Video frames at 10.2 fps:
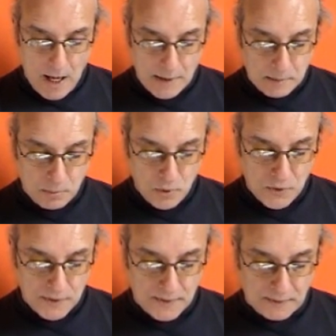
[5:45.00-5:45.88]
I
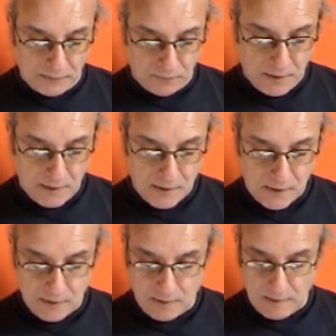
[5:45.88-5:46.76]
suppose the
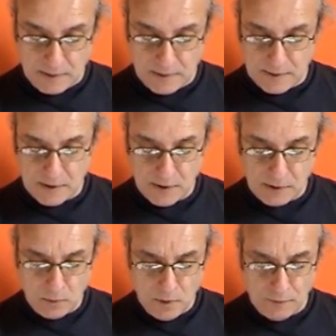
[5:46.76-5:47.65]
significance that it's such
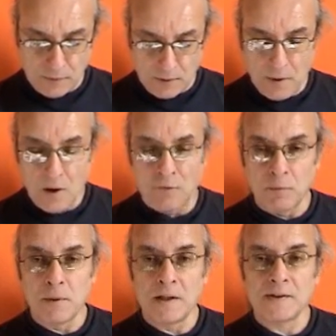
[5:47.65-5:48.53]
of
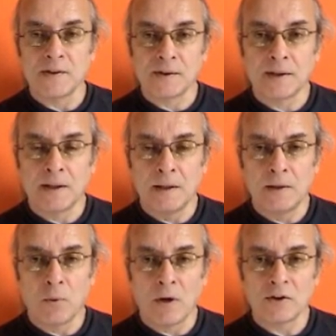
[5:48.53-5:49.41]
it being such a key
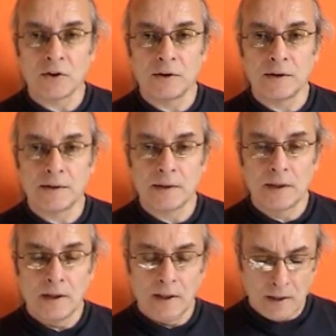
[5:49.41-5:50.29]
question is
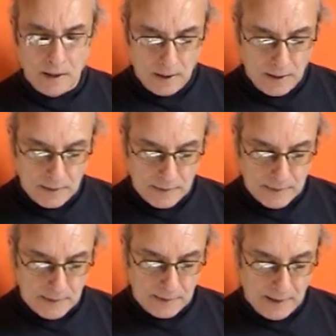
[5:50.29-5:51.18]

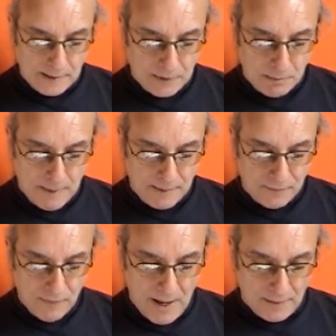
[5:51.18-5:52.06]
indicated by the
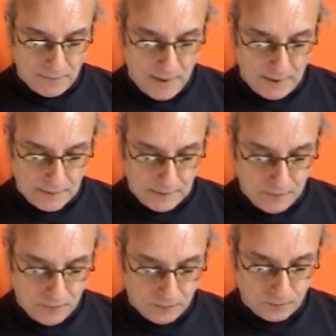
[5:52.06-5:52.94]
fact that
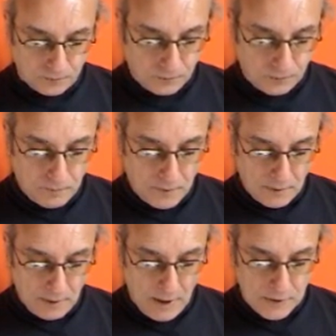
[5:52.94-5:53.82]

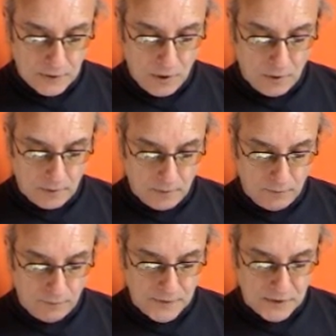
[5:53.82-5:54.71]
it's not
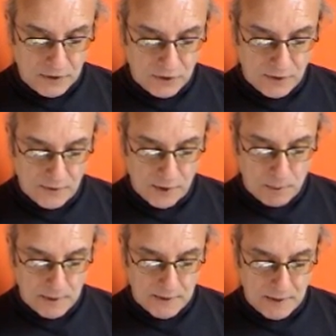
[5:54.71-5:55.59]
Vasistha that
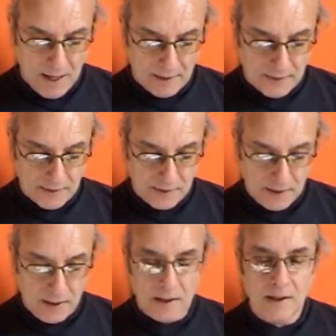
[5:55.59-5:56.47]
speaks next,
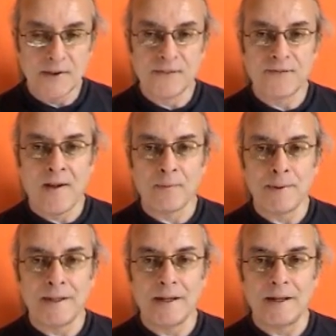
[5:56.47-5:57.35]
it's
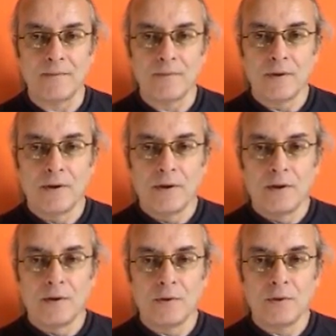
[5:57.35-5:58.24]
Valmiki,
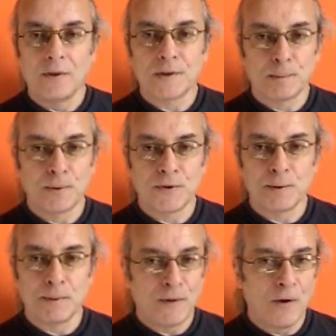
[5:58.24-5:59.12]
who is supposed
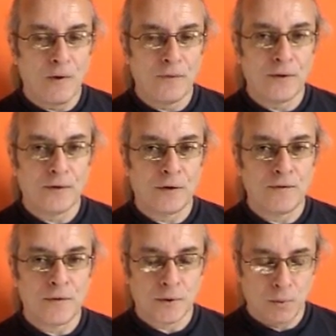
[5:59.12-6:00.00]
to be the author
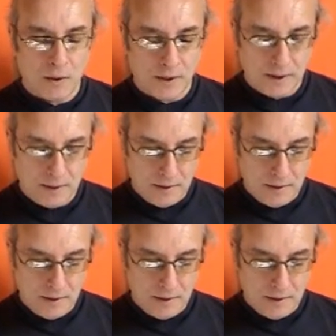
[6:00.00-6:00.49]
of this work.